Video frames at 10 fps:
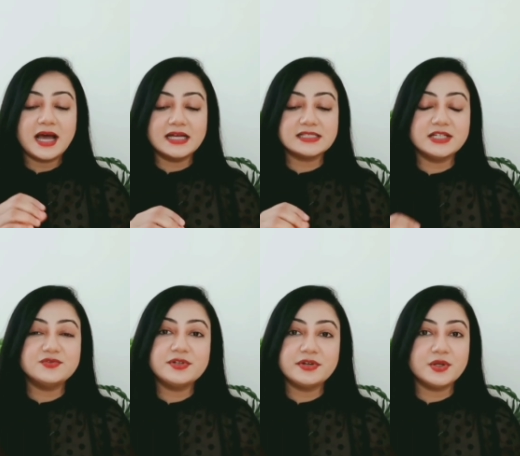as
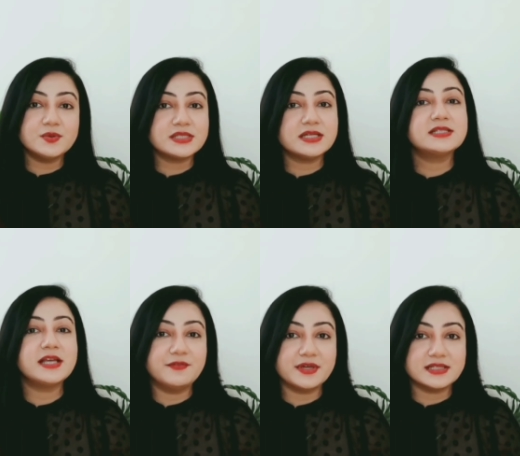it will reduce its
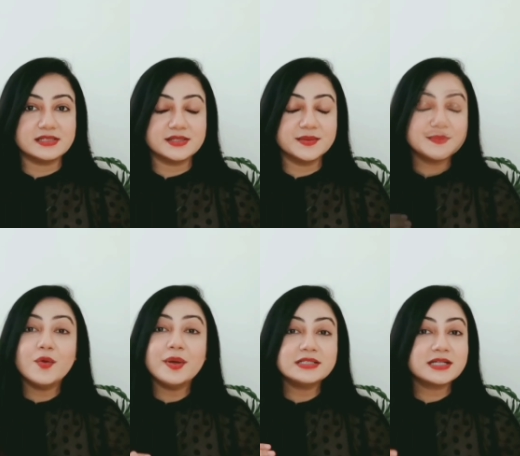efficacy.
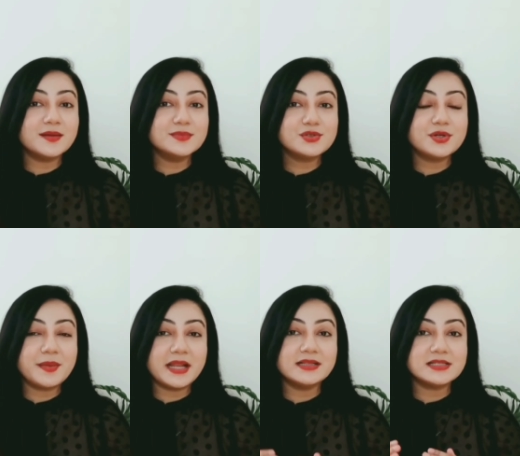Now when it comes to
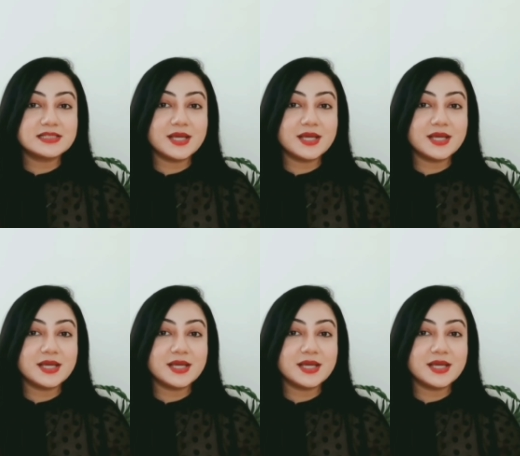repairing the